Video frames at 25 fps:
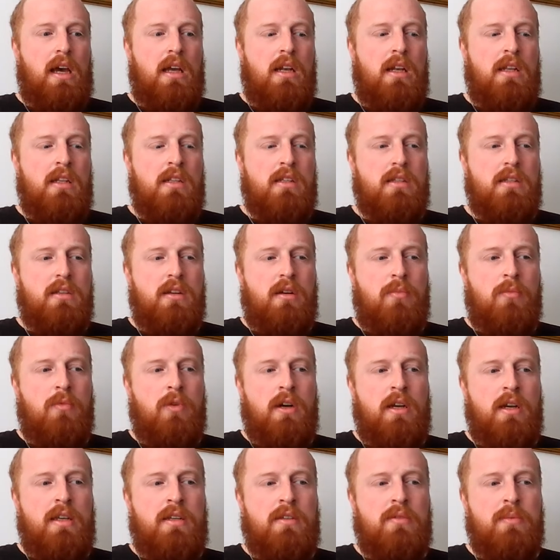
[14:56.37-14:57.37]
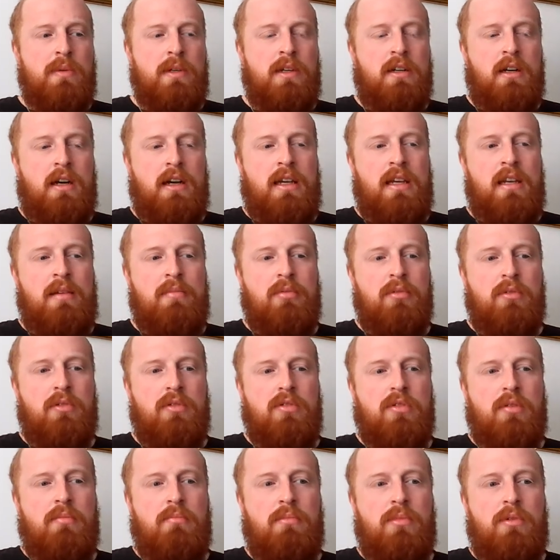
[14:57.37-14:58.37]
And in some ways, we are
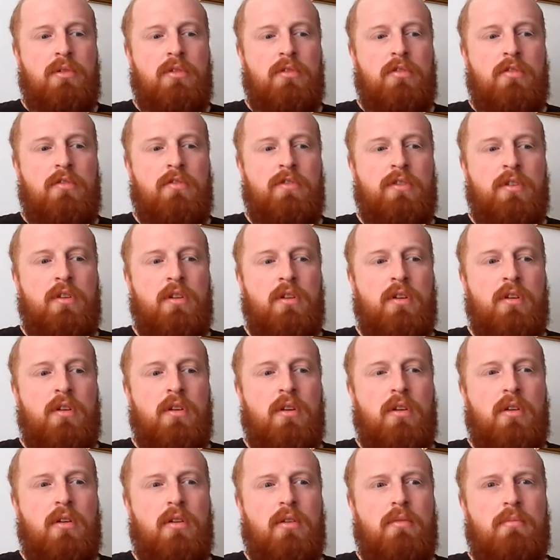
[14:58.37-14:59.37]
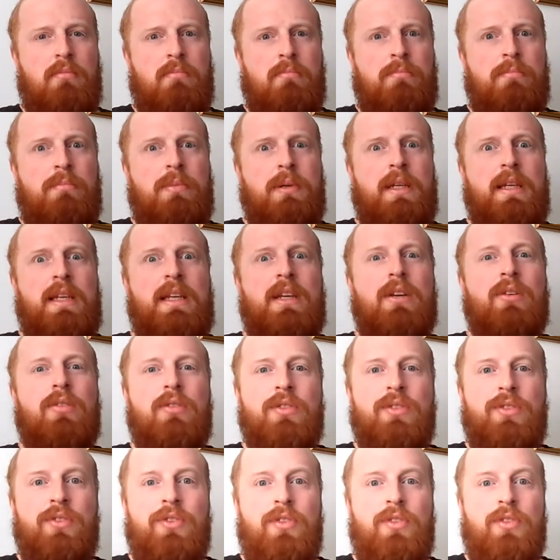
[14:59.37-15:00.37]
able to move
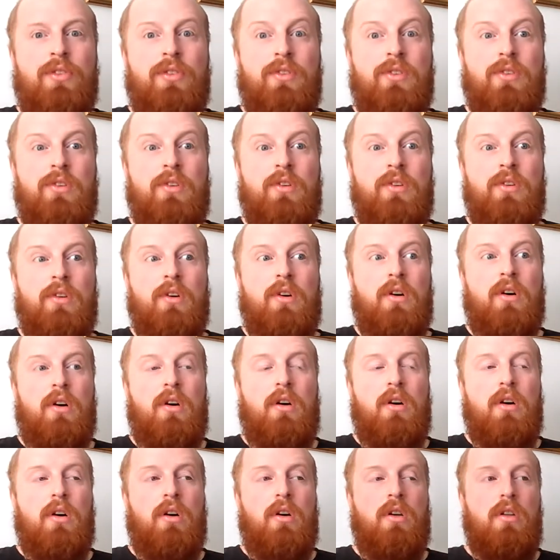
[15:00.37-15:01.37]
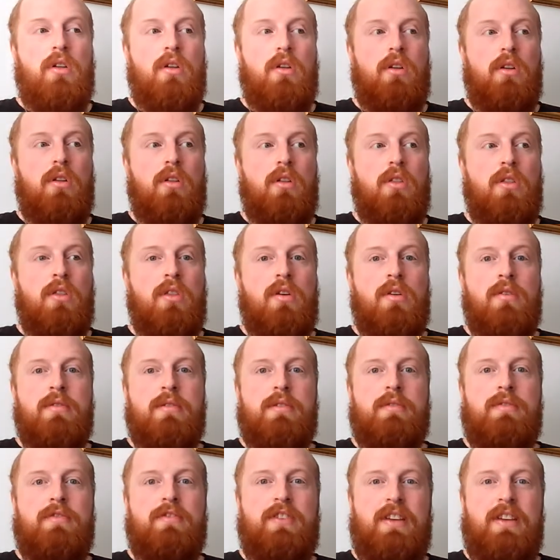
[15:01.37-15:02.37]
beyond those